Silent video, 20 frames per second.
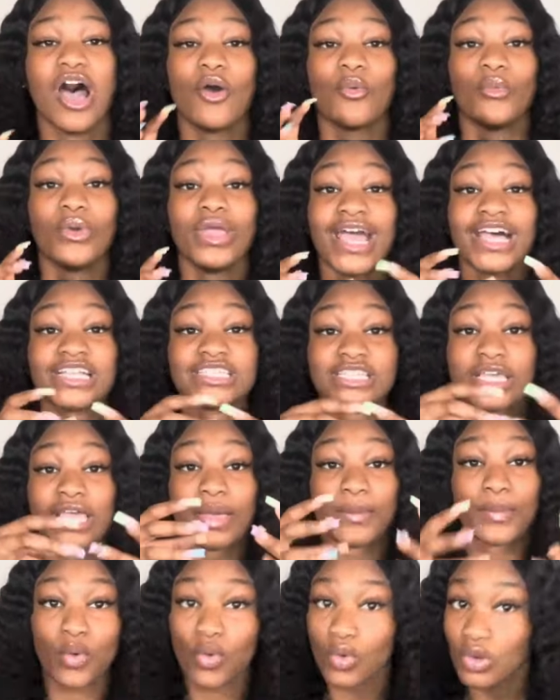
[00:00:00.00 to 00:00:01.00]
We had to
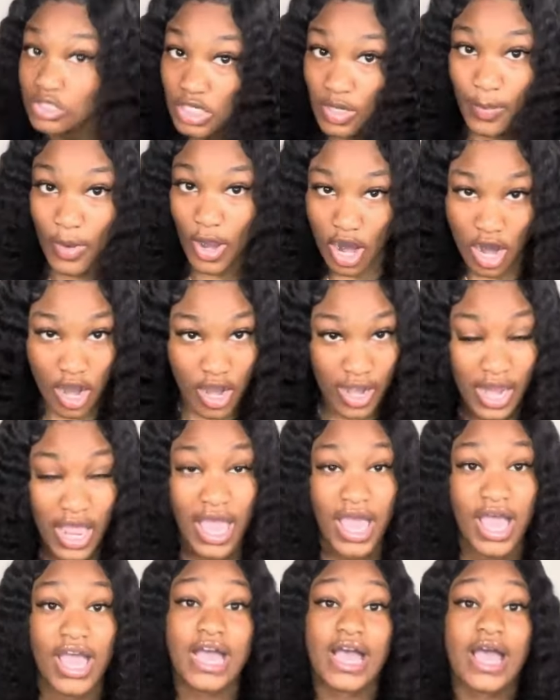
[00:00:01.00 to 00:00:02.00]
get pulled apart.
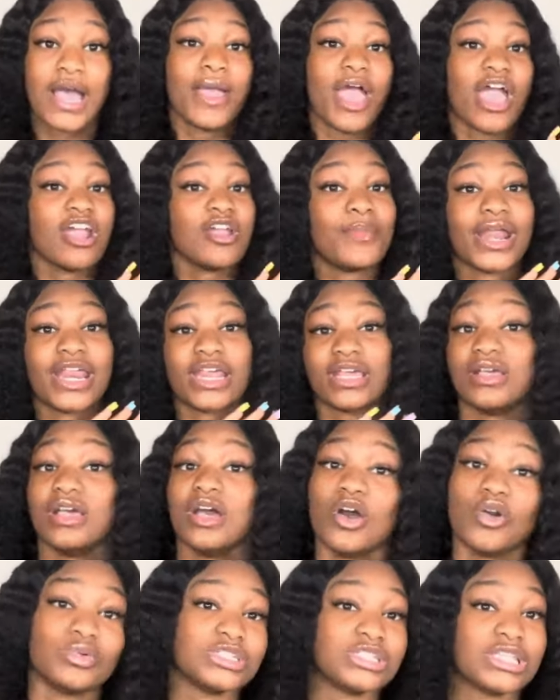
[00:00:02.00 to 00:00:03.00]
Everybody
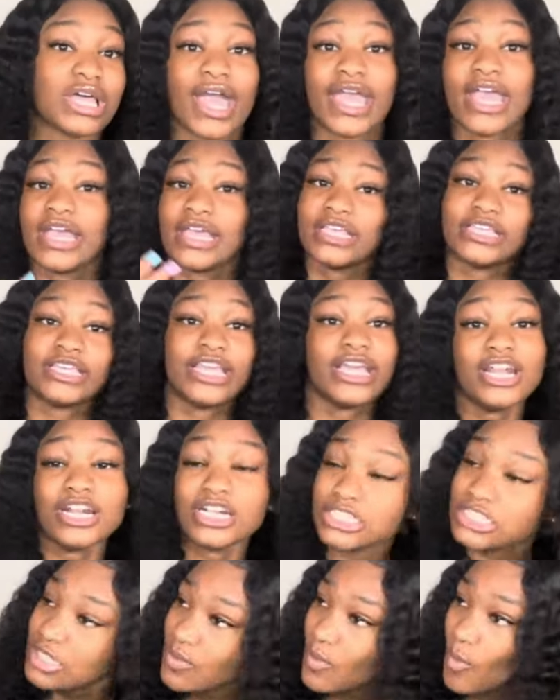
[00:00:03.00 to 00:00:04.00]
was like, get her
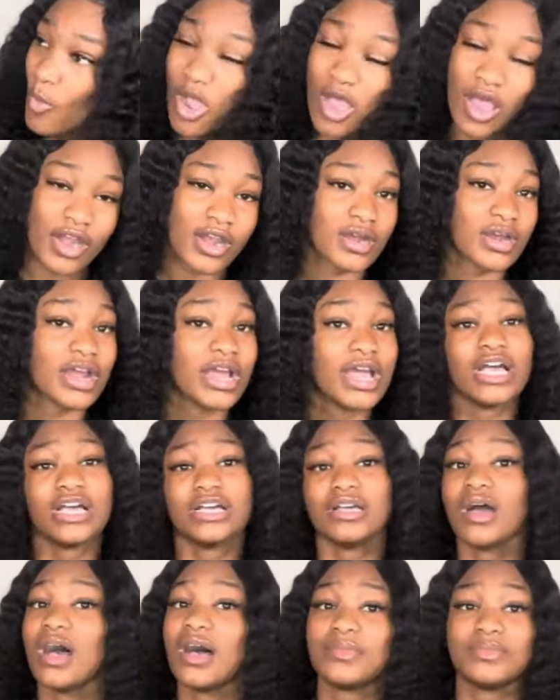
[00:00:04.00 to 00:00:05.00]
some water,
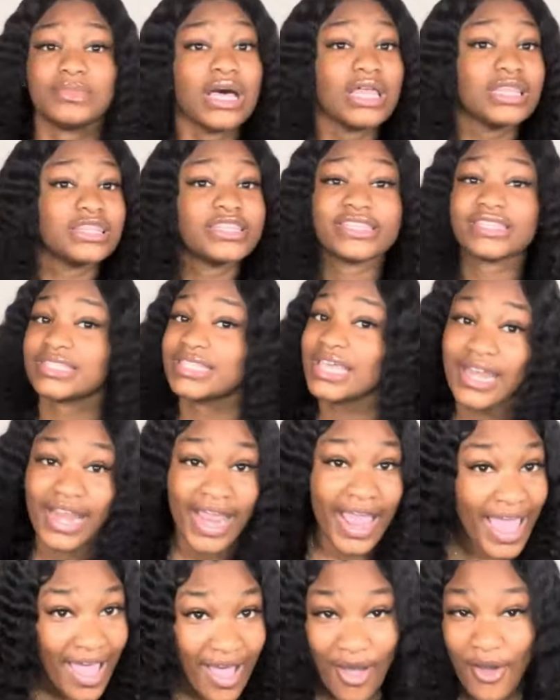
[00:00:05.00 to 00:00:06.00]
sit
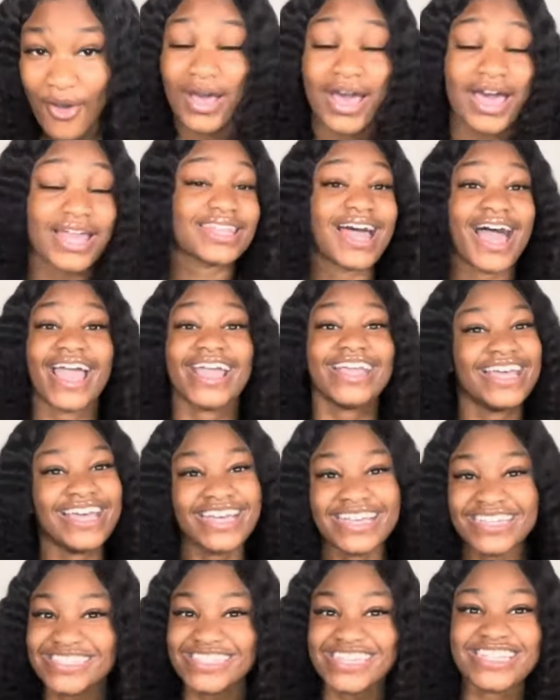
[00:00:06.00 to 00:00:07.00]
down. Like,
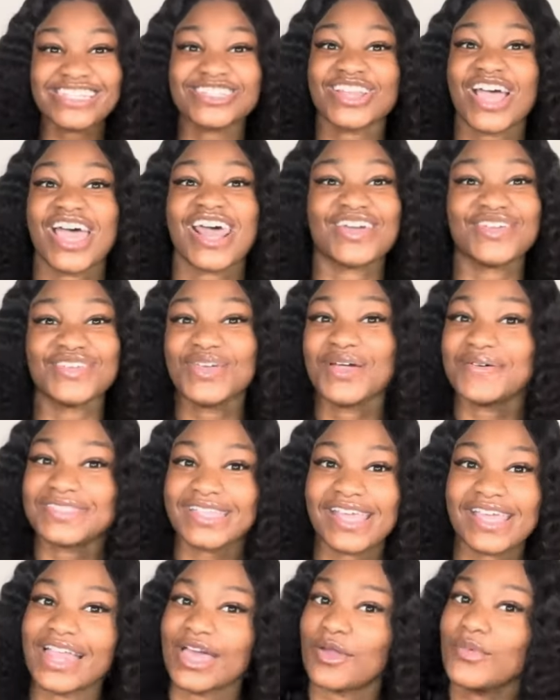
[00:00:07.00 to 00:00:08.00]
just trying to, you know what I'm
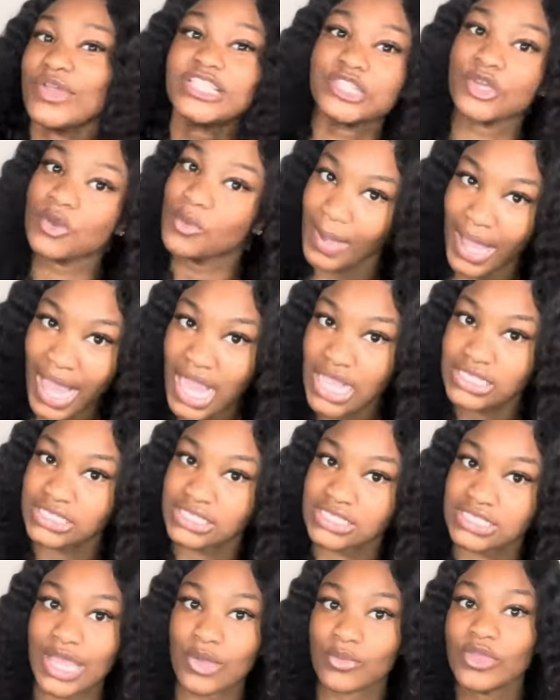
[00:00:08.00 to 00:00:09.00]
saying? Like, we two
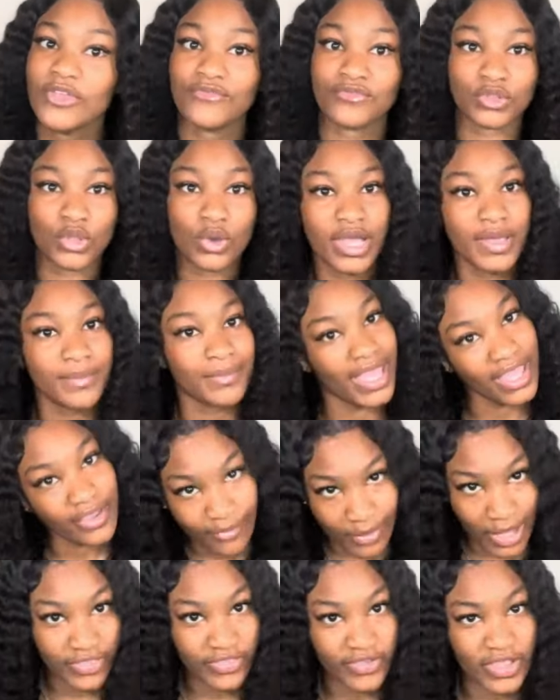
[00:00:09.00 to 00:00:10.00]
boxers, like we Floyd
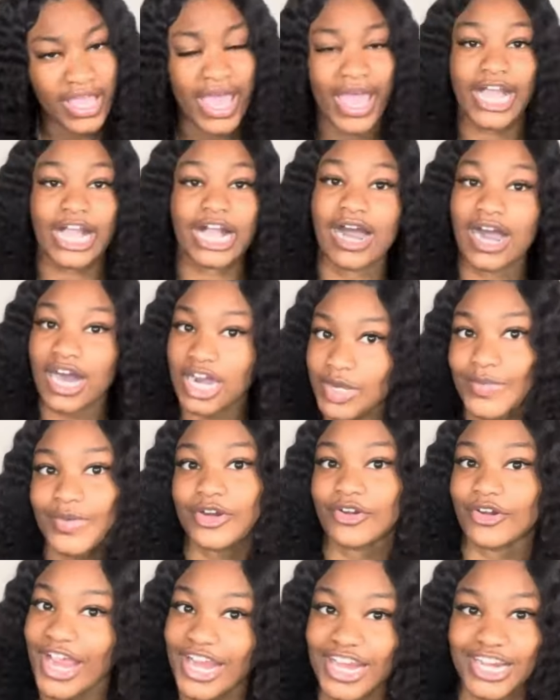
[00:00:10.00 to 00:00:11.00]
Mayweather and
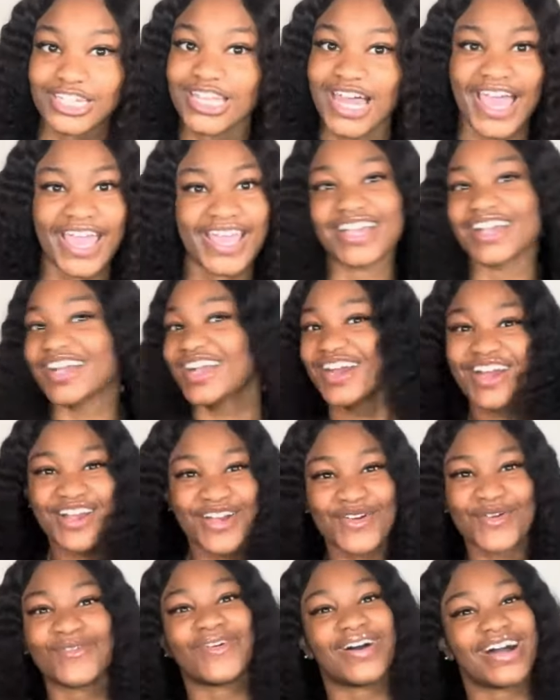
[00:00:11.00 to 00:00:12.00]
Conor McGregor. Like,
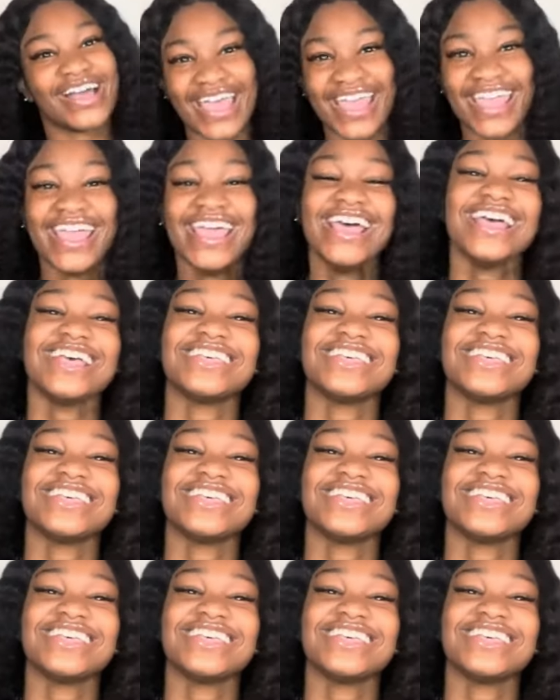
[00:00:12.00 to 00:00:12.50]
girl, what?